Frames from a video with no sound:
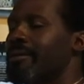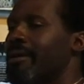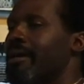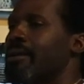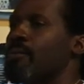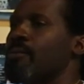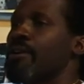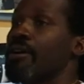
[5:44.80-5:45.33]

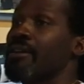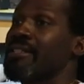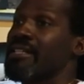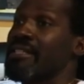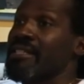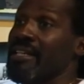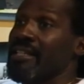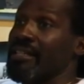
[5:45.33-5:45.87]
and we are
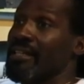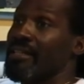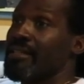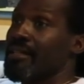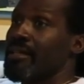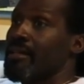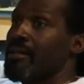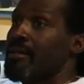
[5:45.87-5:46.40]

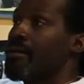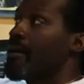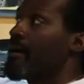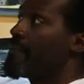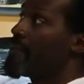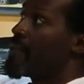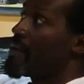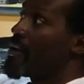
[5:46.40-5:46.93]
descendants
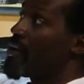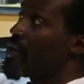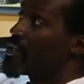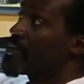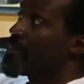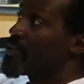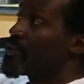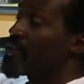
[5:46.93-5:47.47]
of the
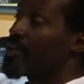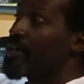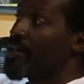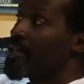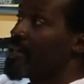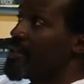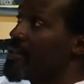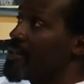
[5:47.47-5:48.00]
large
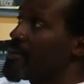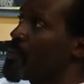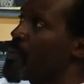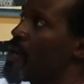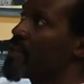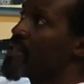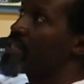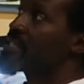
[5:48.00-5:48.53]
majority.
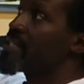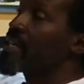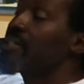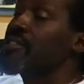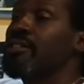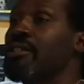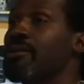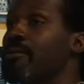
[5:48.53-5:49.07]
We are the
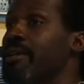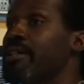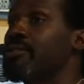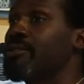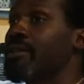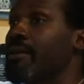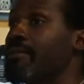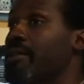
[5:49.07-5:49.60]
second
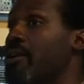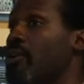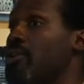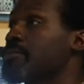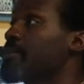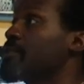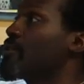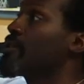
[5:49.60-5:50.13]
generation of the
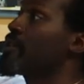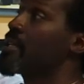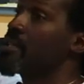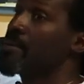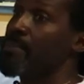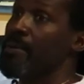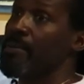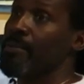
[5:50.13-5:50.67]
large majority of
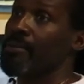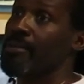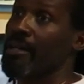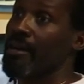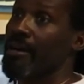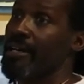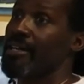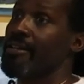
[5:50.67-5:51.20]
the people that
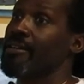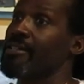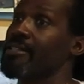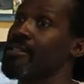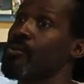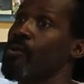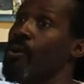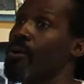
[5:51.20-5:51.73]
are here
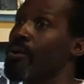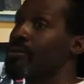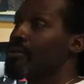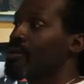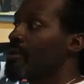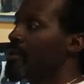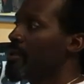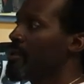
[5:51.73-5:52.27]
in the world.
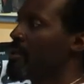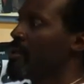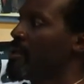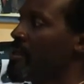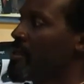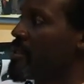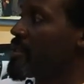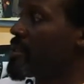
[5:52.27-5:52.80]

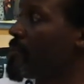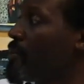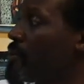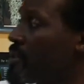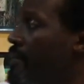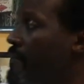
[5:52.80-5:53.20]
This was